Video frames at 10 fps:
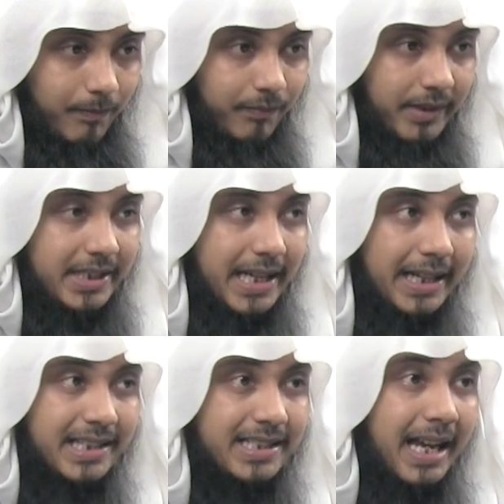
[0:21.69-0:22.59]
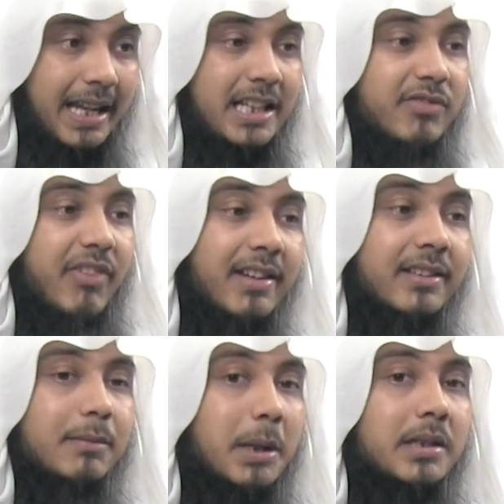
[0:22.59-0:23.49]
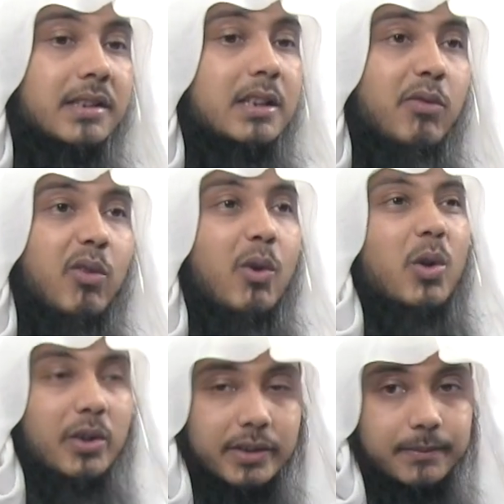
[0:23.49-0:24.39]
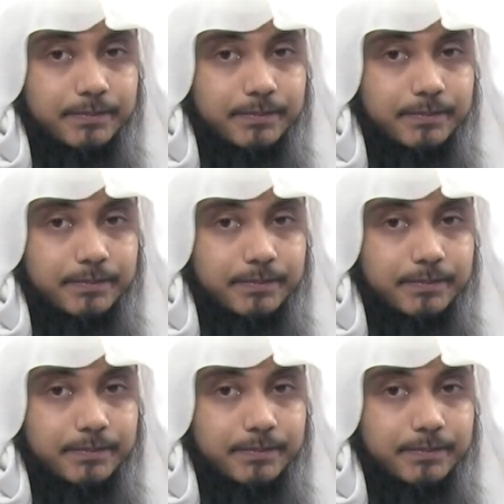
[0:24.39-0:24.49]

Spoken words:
This understanding is fundamentally flawed.